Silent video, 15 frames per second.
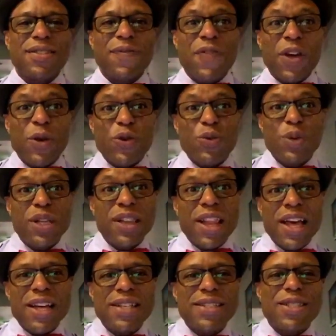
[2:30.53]
fails me
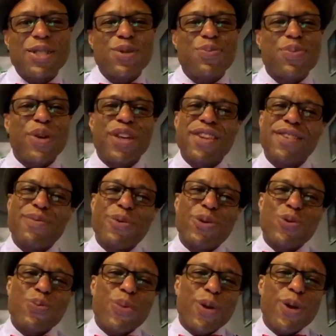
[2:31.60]
less, but
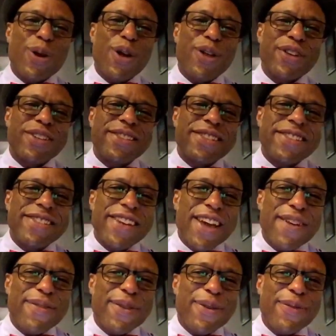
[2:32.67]
Risperdal has
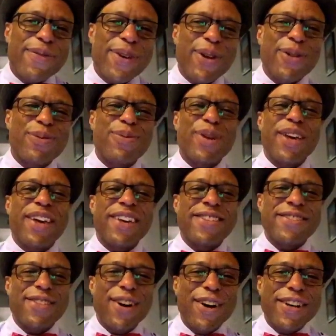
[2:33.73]
never failed me.
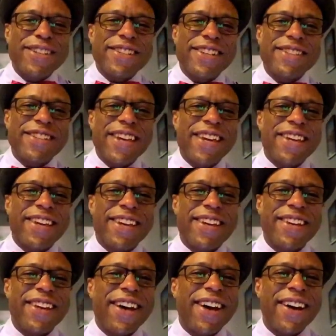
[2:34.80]
As long as I take
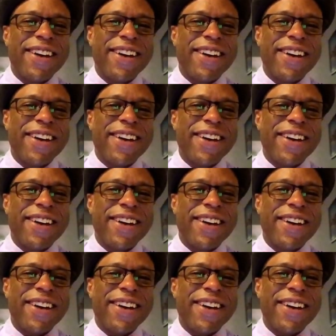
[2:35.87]
it,